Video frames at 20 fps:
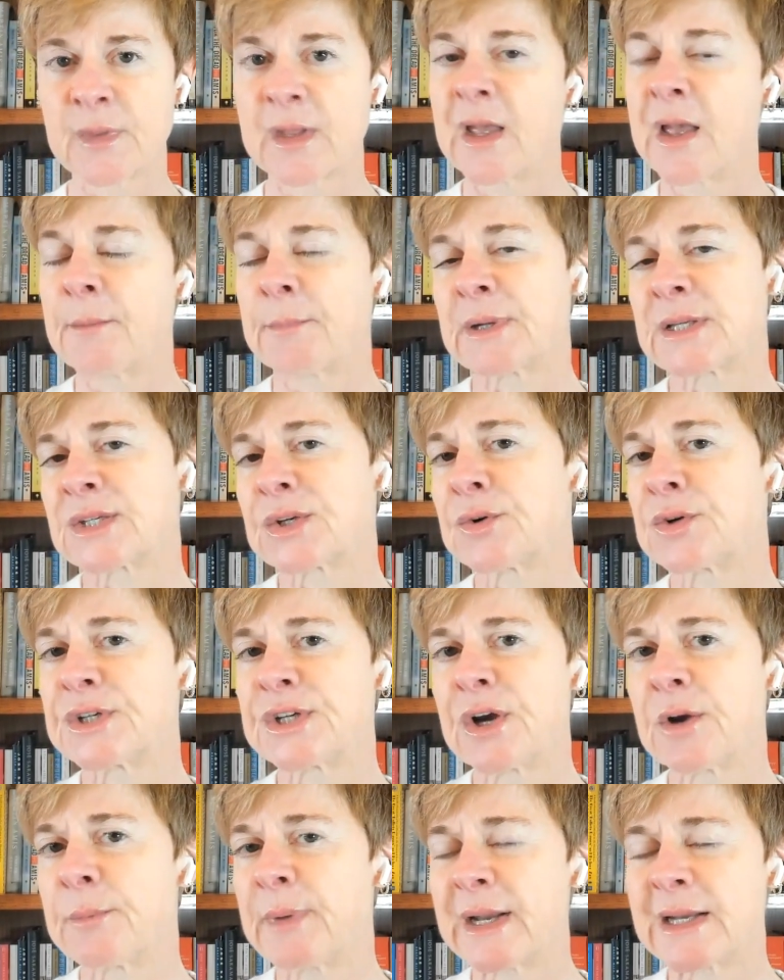But
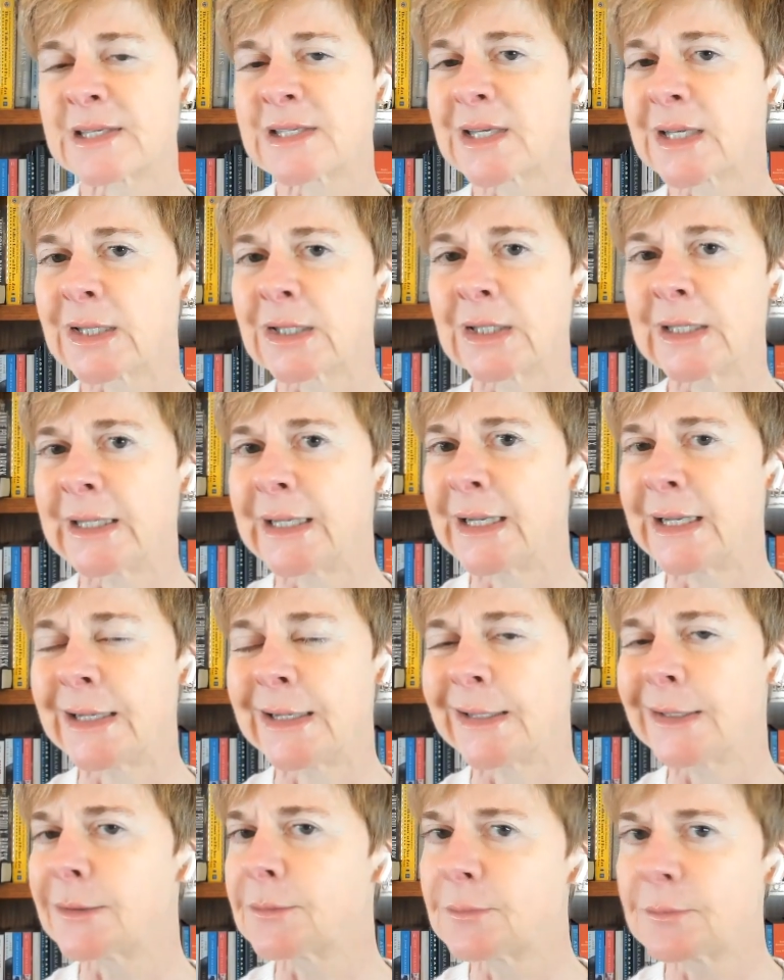Sergio
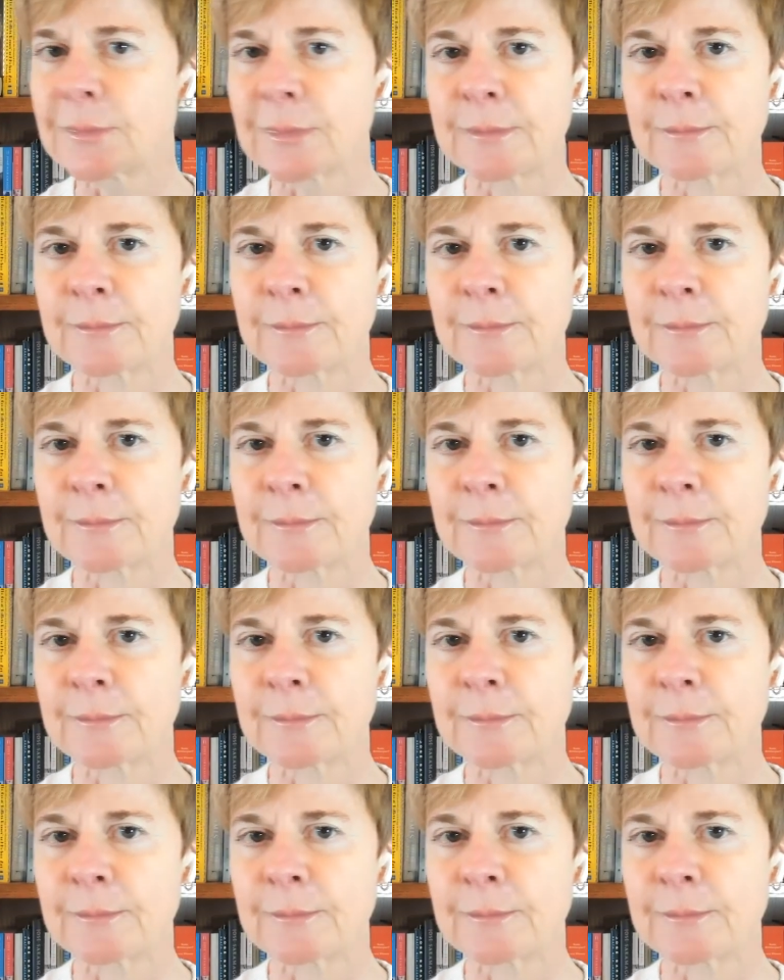basically,